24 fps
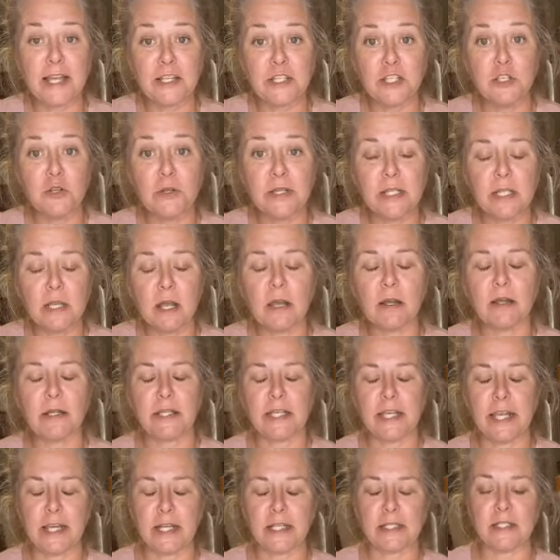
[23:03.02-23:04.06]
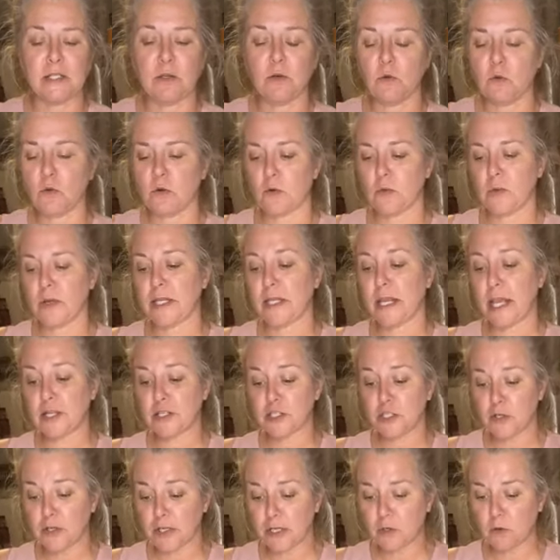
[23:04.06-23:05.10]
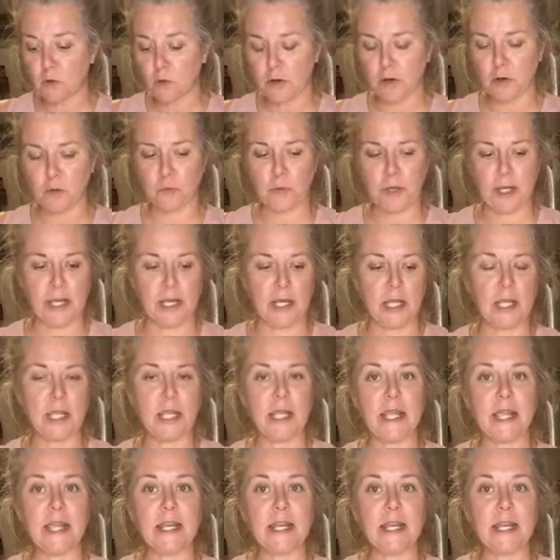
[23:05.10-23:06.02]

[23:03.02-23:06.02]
Yes, you can. Oh, can I still order one? Yes, you can order one.